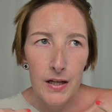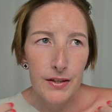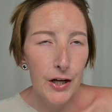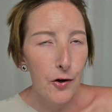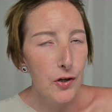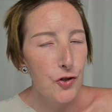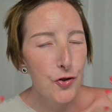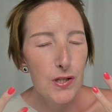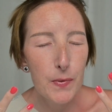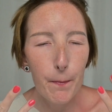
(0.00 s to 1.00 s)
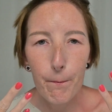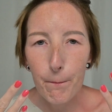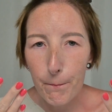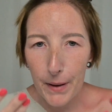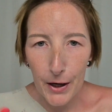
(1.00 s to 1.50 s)
there is just
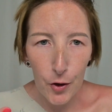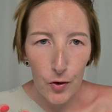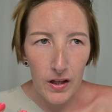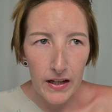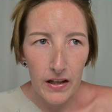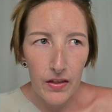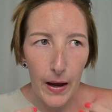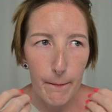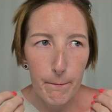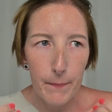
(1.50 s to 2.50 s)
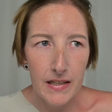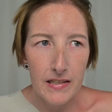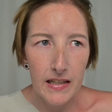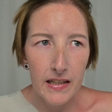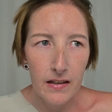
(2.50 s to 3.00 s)
barely that
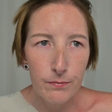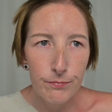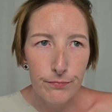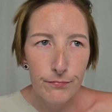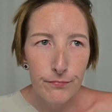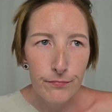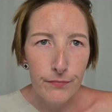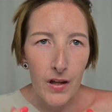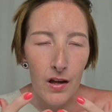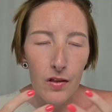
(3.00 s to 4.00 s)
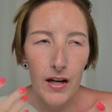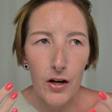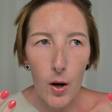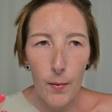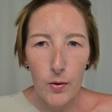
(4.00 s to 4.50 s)
minty, like
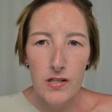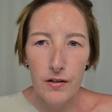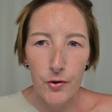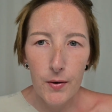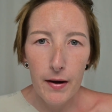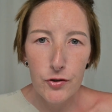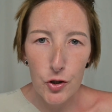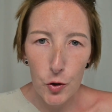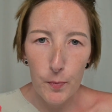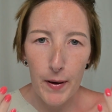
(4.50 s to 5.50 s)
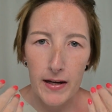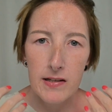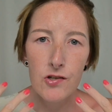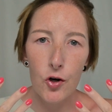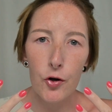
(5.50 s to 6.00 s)
almost if you have
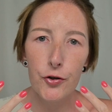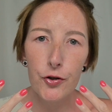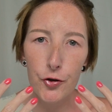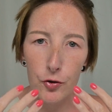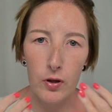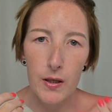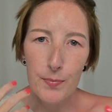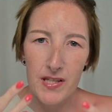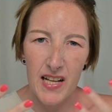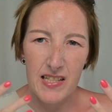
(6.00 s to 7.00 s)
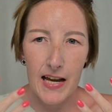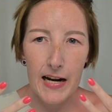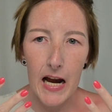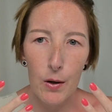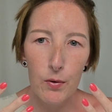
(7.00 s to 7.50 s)
toothpaste on your lips, that's kind
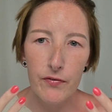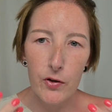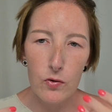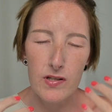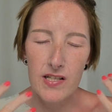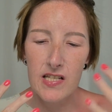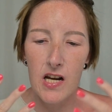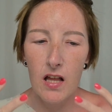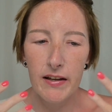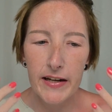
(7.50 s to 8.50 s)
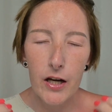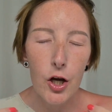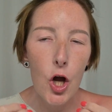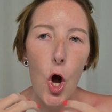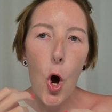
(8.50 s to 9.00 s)
of how it feels. It's not like
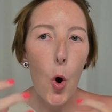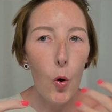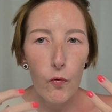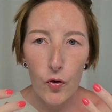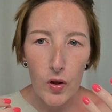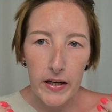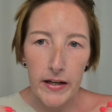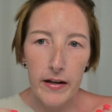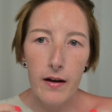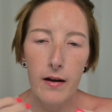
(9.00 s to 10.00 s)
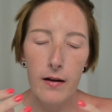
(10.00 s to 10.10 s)
overly